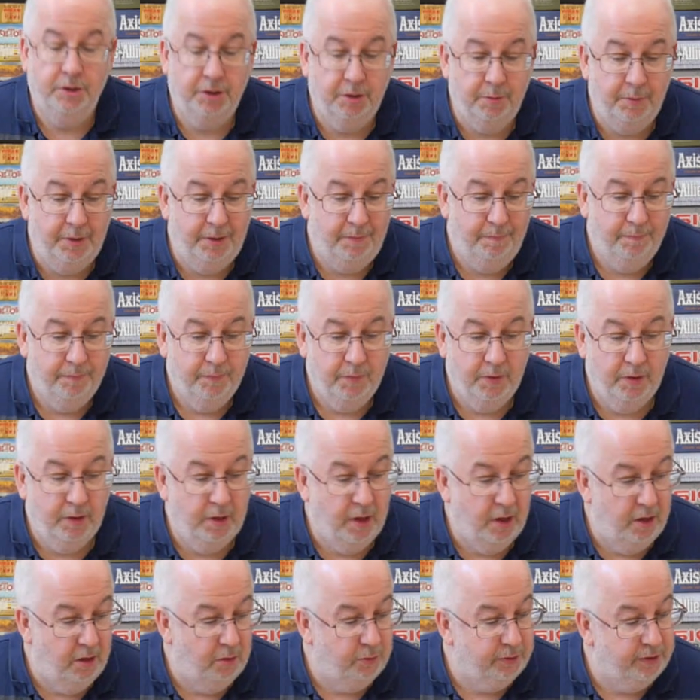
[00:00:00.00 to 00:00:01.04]
customer.
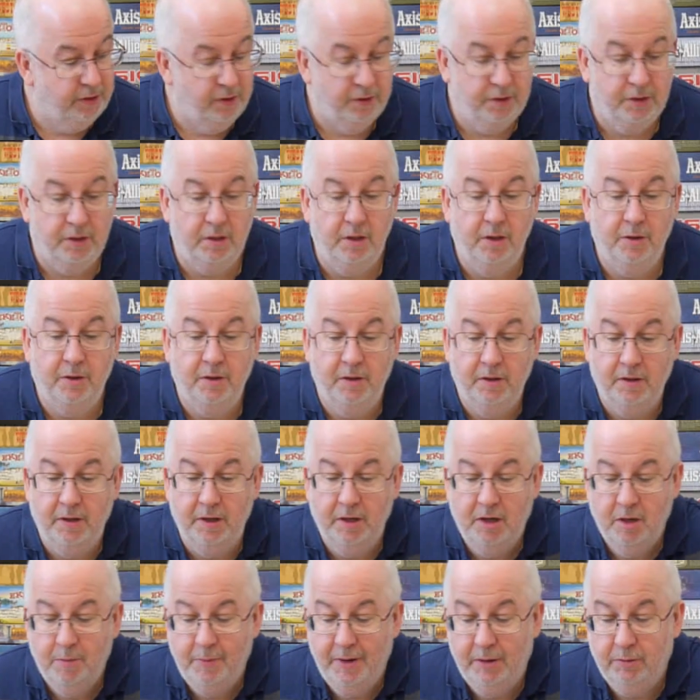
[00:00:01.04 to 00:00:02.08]
Okay, always nice to know that they're
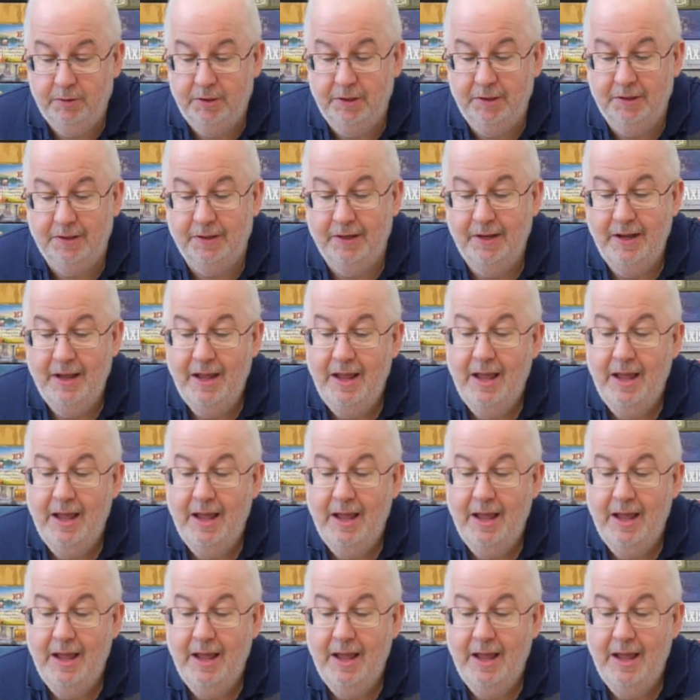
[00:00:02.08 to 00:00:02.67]
thinking about us.